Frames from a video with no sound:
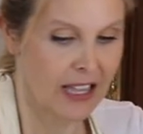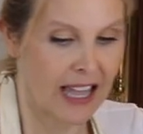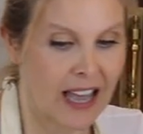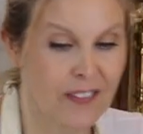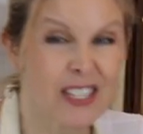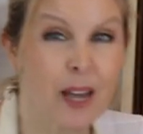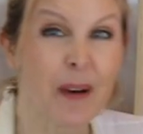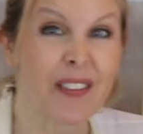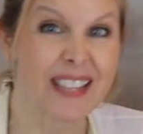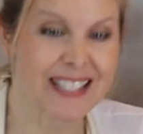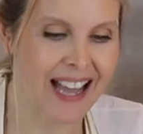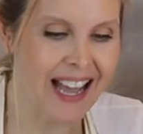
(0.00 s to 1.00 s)
have some
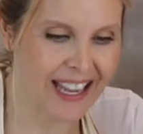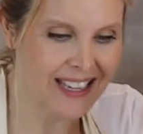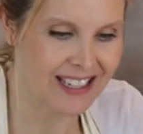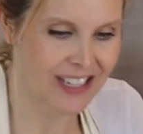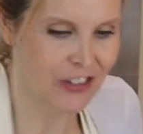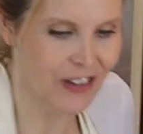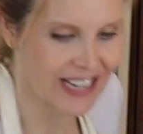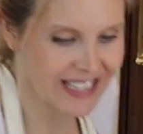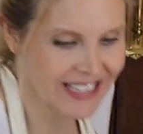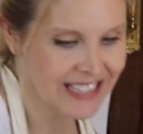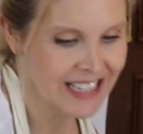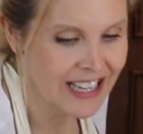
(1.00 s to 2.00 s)
on the side
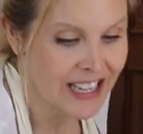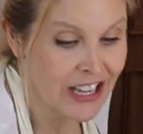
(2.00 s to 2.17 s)
grated